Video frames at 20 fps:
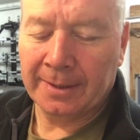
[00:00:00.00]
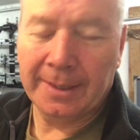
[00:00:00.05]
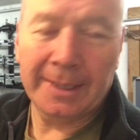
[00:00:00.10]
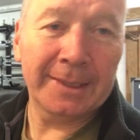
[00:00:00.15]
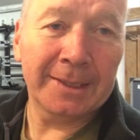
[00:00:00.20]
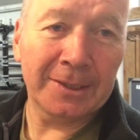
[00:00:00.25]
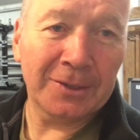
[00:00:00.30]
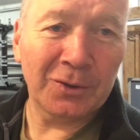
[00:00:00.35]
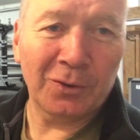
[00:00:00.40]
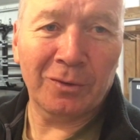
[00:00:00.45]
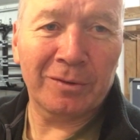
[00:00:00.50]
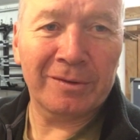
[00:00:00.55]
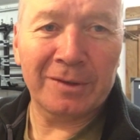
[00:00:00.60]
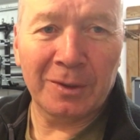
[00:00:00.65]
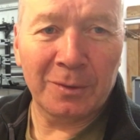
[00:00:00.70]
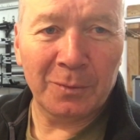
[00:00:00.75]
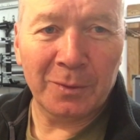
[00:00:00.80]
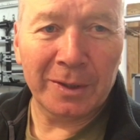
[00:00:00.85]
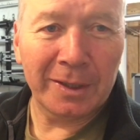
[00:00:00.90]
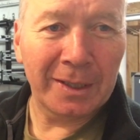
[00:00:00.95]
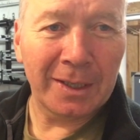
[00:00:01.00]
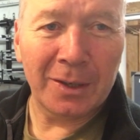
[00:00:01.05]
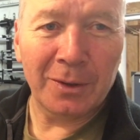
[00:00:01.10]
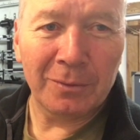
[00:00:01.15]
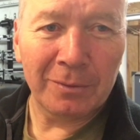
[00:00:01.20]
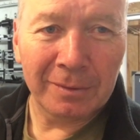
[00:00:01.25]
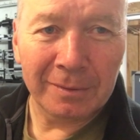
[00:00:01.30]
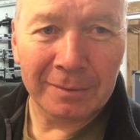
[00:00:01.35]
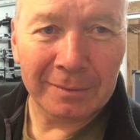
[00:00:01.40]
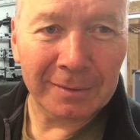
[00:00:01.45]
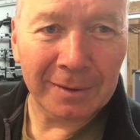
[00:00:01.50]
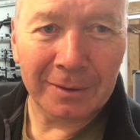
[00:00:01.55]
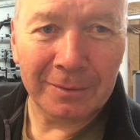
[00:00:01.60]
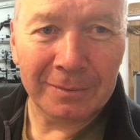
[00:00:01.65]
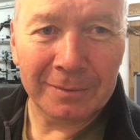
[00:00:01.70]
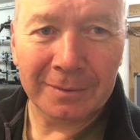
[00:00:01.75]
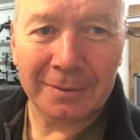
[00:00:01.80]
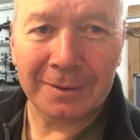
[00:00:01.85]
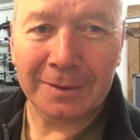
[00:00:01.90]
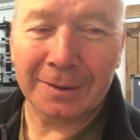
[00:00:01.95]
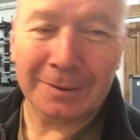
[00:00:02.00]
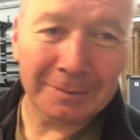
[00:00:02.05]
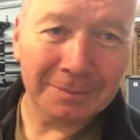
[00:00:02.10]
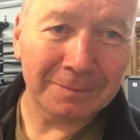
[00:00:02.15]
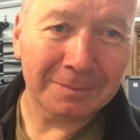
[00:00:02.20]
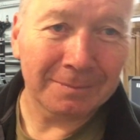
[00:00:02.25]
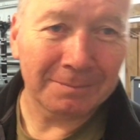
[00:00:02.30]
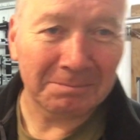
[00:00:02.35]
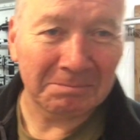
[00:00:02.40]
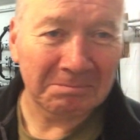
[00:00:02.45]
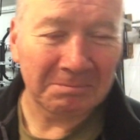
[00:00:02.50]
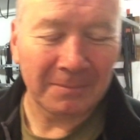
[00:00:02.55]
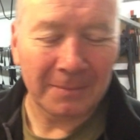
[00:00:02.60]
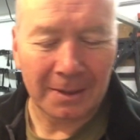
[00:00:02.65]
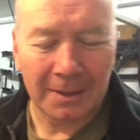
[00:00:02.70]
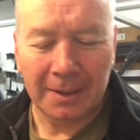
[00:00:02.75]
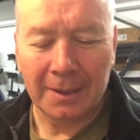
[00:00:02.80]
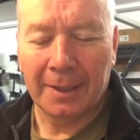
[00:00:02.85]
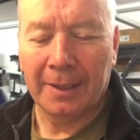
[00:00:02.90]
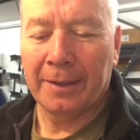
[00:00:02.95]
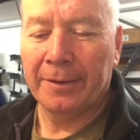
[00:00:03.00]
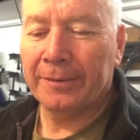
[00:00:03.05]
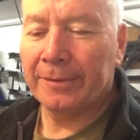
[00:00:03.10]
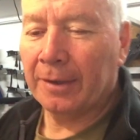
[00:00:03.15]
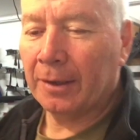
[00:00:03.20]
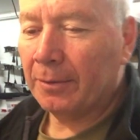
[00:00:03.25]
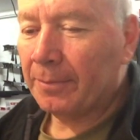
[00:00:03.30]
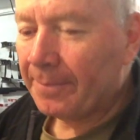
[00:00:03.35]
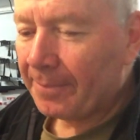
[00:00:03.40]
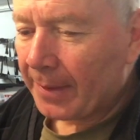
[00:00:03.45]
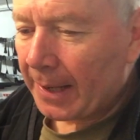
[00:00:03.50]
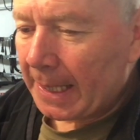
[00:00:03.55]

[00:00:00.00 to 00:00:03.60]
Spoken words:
the dogs don't want to know, so you know. So